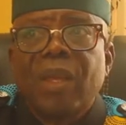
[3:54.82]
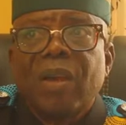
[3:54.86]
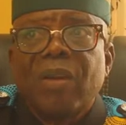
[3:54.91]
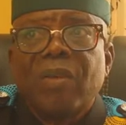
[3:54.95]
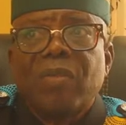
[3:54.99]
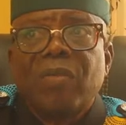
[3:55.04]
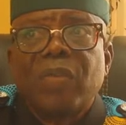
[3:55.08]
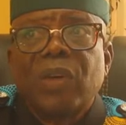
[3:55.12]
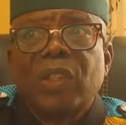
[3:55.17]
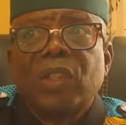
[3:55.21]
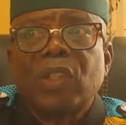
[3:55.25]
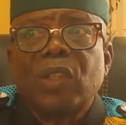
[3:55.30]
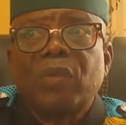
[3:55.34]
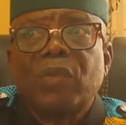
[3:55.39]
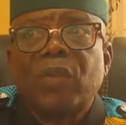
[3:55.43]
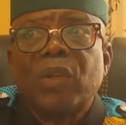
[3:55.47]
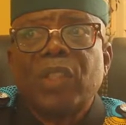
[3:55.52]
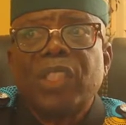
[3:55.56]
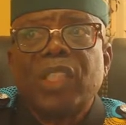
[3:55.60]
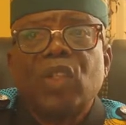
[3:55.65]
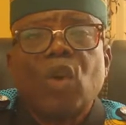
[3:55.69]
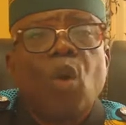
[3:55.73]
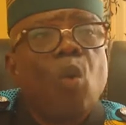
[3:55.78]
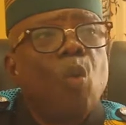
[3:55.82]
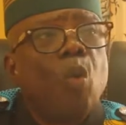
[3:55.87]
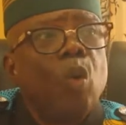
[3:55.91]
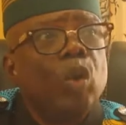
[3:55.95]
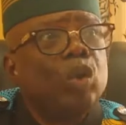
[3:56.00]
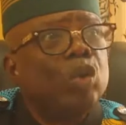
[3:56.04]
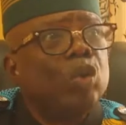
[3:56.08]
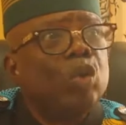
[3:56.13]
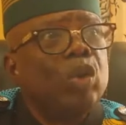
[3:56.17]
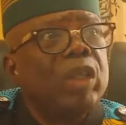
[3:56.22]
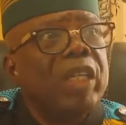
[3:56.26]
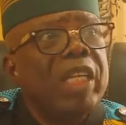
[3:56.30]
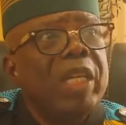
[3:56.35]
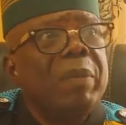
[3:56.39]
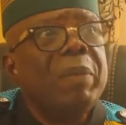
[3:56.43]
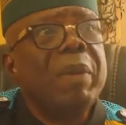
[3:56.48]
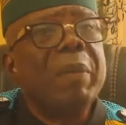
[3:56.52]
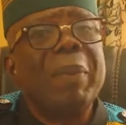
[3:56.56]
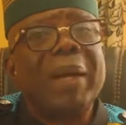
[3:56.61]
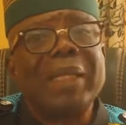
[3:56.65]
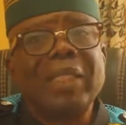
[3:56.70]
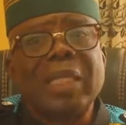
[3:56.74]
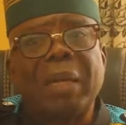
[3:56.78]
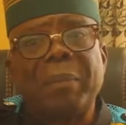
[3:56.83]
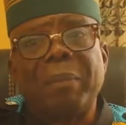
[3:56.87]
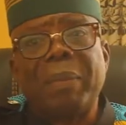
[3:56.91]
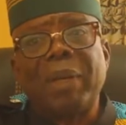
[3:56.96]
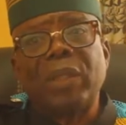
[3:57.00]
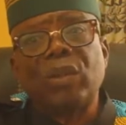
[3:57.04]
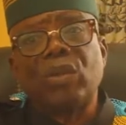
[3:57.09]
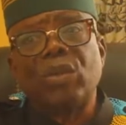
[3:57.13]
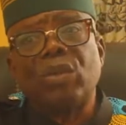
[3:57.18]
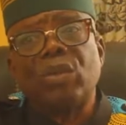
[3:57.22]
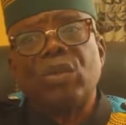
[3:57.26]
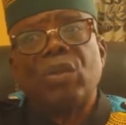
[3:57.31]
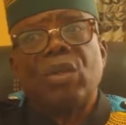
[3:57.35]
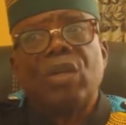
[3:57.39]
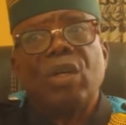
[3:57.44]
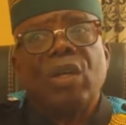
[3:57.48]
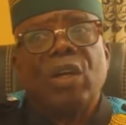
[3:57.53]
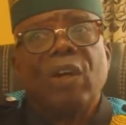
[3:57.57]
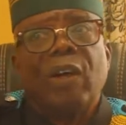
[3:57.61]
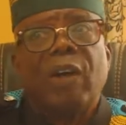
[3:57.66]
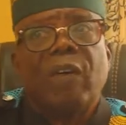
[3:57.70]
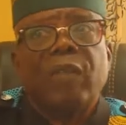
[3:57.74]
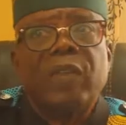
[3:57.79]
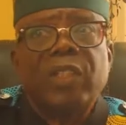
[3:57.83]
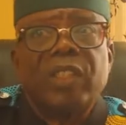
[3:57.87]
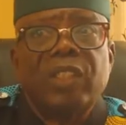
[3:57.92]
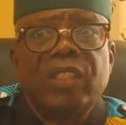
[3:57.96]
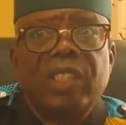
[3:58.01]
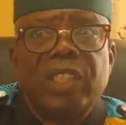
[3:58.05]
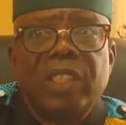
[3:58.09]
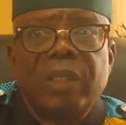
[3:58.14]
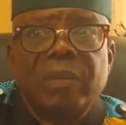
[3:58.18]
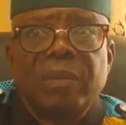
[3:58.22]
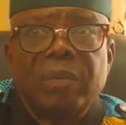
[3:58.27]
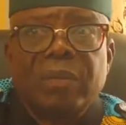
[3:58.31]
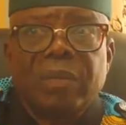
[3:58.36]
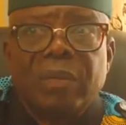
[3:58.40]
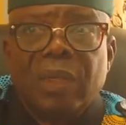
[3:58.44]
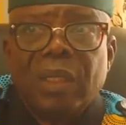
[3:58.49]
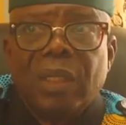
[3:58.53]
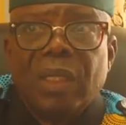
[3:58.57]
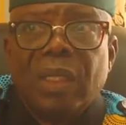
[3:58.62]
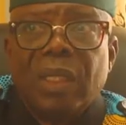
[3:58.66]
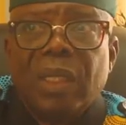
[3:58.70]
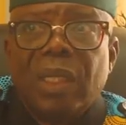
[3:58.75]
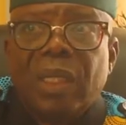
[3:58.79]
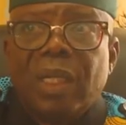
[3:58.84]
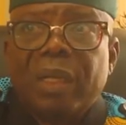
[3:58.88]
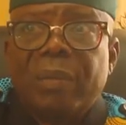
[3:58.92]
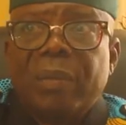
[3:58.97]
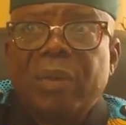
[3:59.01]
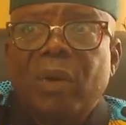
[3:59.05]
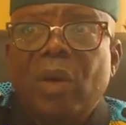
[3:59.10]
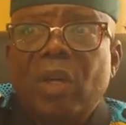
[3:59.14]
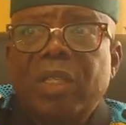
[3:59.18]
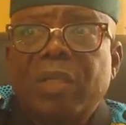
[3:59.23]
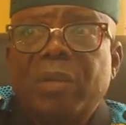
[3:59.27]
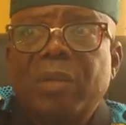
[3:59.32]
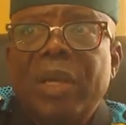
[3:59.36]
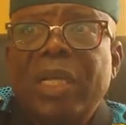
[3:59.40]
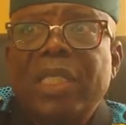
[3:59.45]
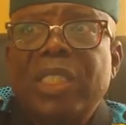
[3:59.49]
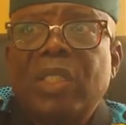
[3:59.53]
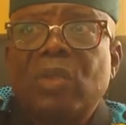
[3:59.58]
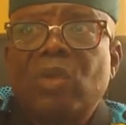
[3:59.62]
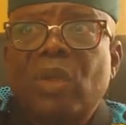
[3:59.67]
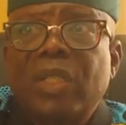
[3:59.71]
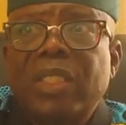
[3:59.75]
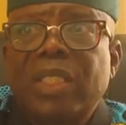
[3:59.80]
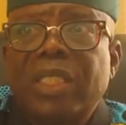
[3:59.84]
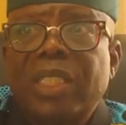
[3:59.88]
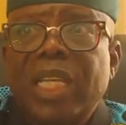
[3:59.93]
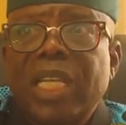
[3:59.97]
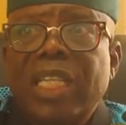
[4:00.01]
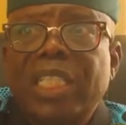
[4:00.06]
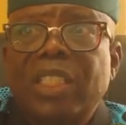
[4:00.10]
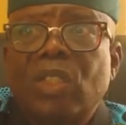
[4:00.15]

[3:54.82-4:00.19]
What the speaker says: first of all, did not want to really be part and parcel of the scheme. Because the moment it was said it's